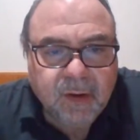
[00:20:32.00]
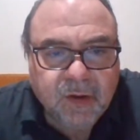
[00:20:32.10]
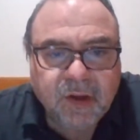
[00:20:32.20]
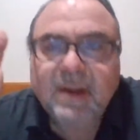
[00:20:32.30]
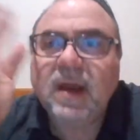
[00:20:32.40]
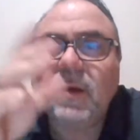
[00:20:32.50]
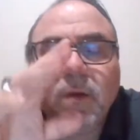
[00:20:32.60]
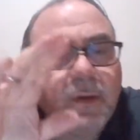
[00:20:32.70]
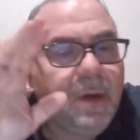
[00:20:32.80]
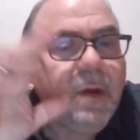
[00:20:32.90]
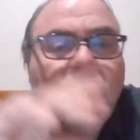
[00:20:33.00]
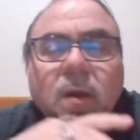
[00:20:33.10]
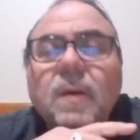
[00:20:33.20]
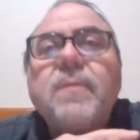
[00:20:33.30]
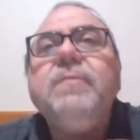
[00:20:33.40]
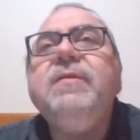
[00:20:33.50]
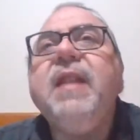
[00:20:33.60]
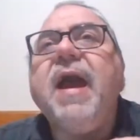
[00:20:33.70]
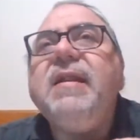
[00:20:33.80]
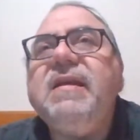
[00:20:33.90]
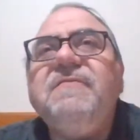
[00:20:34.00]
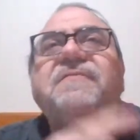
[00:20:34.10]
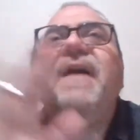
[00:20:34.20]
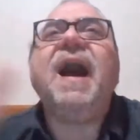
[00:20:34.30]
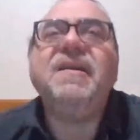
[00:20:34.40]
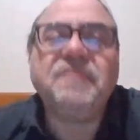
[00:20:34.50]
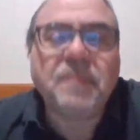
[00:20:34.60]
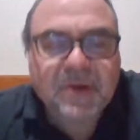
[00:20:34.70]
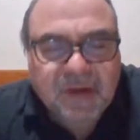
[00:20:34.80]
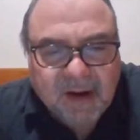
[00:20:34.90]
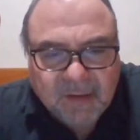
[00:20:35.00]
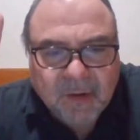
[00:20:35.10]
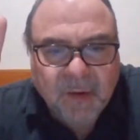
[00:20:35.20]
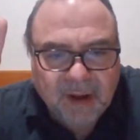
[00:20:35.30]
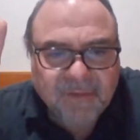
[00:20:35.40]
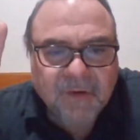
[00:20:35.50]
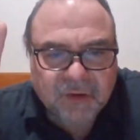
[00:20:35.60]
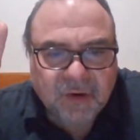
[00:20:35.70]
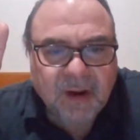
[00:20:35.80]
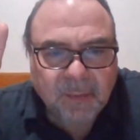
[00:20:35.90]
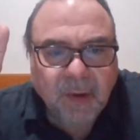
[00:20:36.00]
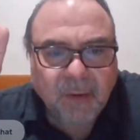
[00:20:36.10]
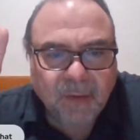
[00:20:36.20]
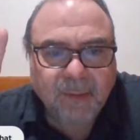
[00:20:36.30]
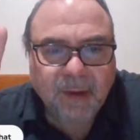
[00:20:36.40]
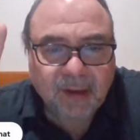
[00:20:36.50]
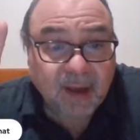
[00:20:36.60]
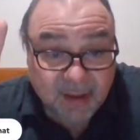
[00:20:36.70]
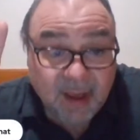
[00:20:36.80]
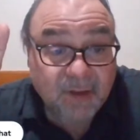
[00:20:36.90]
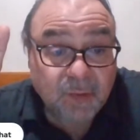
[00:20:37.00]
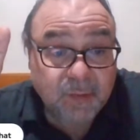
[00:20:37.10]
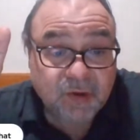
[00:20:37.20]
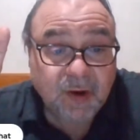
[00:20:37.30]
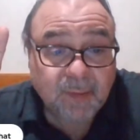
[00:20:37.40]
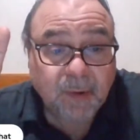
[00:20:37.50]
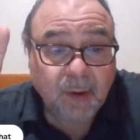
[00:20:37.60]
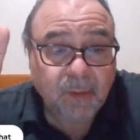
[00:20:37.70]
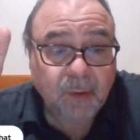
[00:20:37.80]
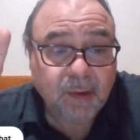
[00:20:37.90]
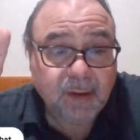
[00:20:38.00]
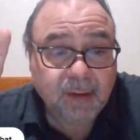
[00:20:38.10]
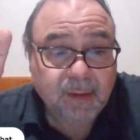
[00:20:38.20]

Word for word: should get 95% of the credit for training Paul Roma, because that's who trained Paul Roma.